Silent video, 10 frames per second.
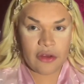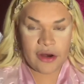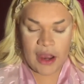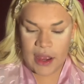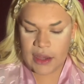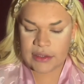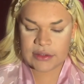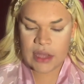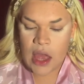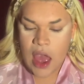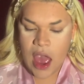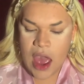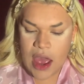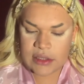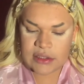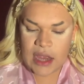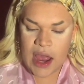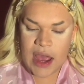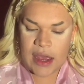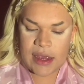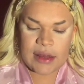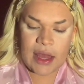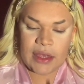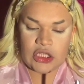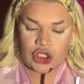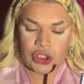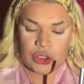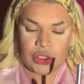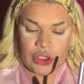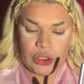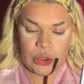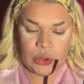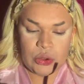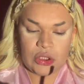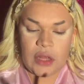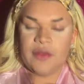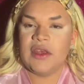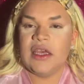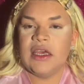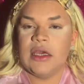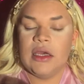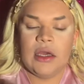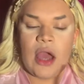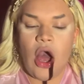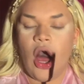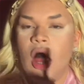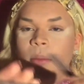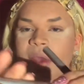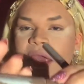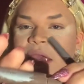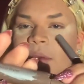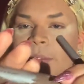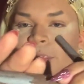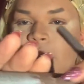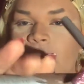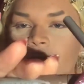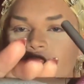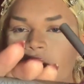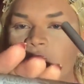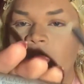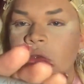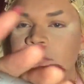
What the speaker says: guys, and I like to use the Almay brow gel.